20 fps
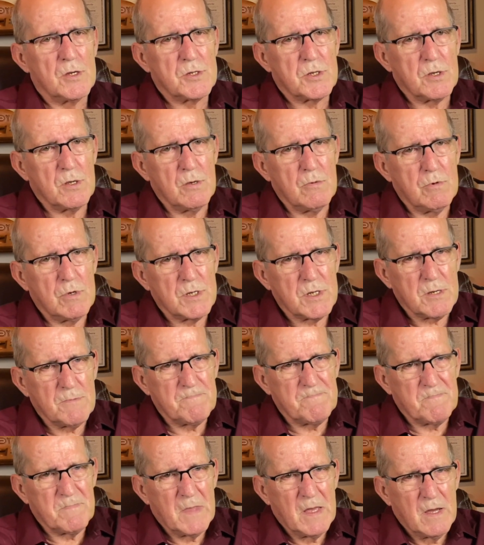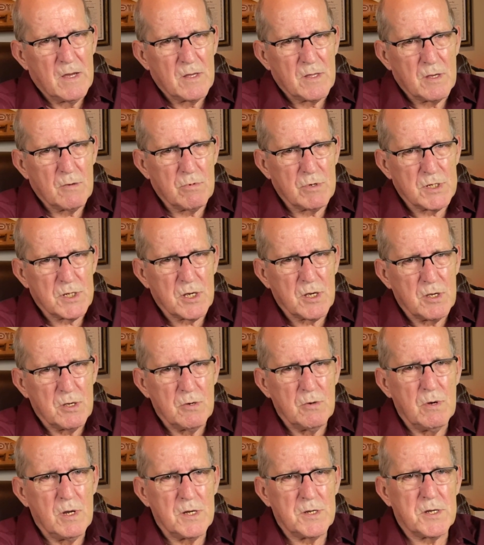So there was a
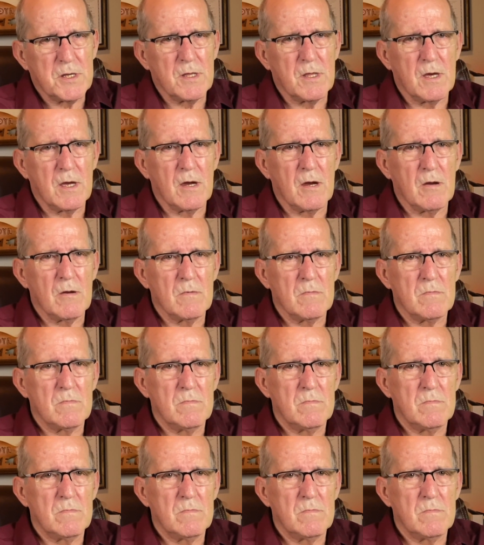unity there.